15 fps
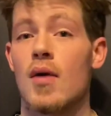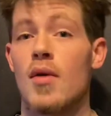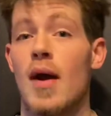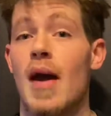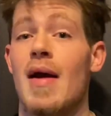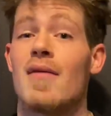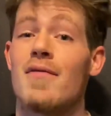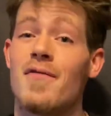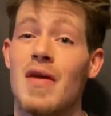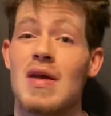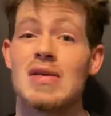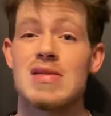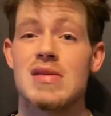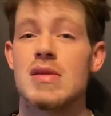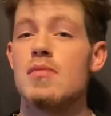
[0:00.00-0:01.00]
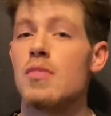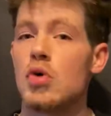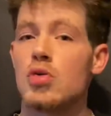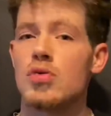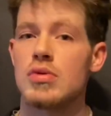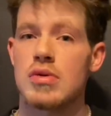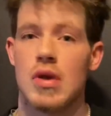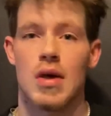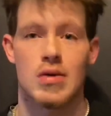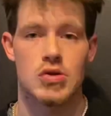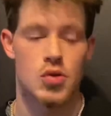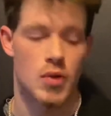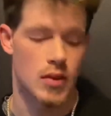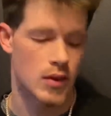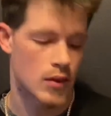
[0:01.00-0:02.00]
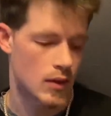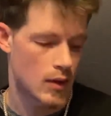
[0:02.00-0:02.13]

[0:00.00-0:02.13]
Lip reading: at Fantasy Moons on Twitter.